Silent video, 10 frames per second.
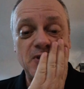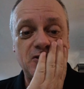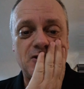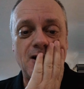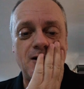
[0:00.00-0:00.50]

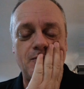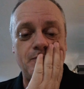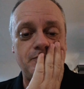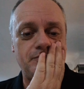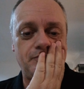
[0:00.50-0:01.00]

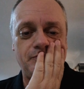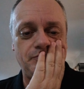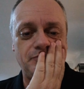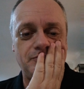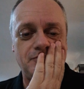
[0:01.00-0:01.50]
So
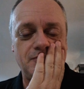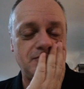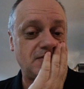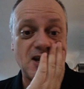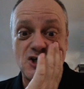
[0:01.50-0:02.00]

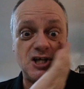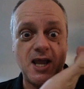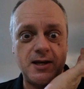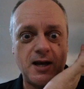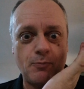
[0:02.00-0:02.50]

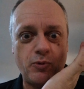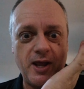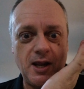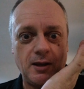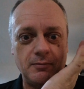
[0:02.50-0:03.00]
she ended up
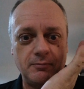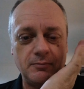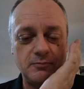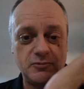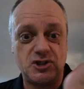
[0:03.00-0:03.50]
winning.
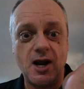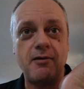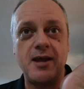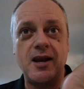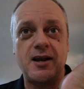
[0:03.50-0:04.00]

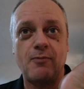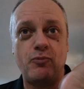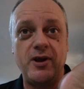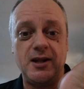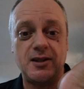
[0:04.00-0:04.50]
Sherry ended
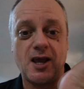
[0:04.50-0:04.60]
up winning the